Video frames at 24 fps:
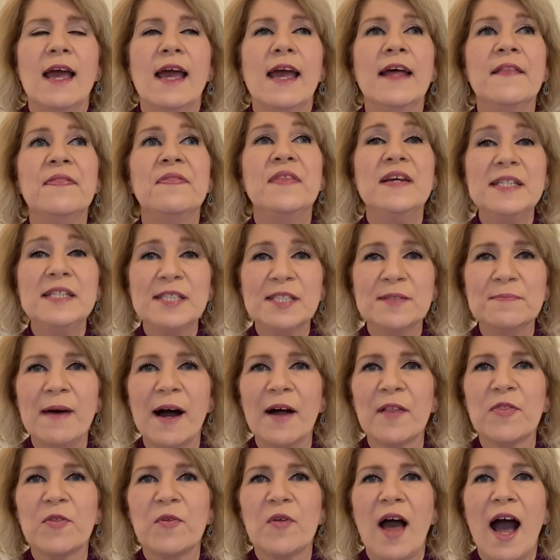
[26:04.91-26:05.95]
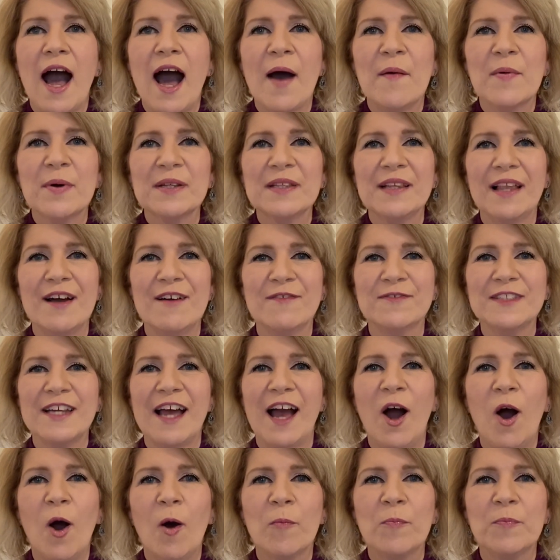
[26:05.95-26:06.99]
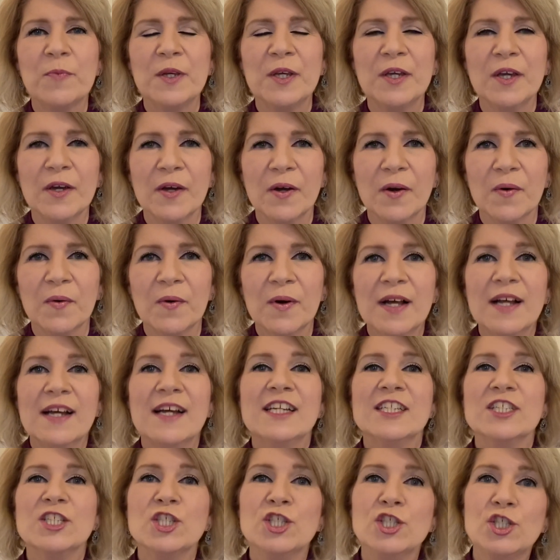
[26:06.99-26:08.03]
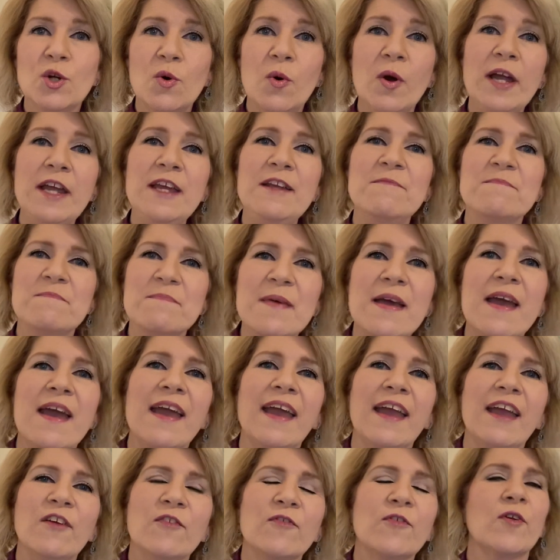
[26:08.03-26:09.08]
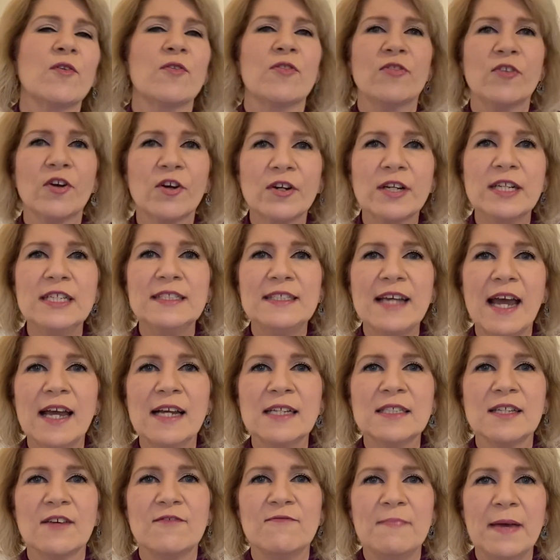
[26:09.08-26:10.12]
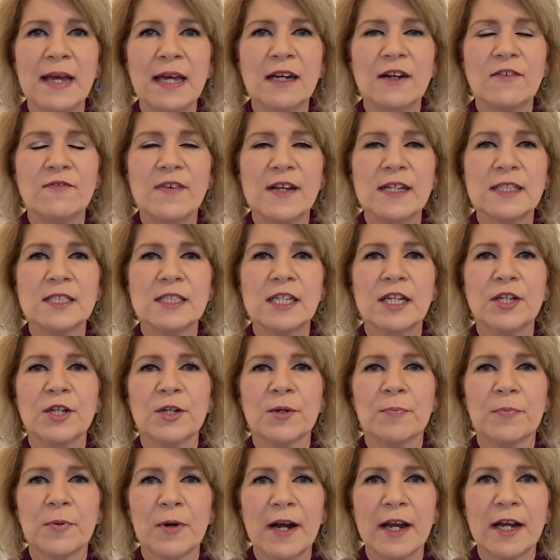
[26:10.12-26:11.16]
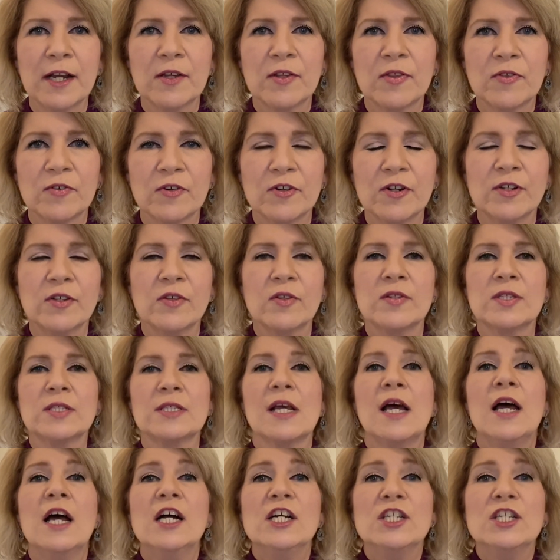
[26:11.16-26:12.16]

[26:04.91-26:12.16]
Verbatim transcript: And this month, I would love to help you. Join me for 30 days of manifesting your breakthroughs.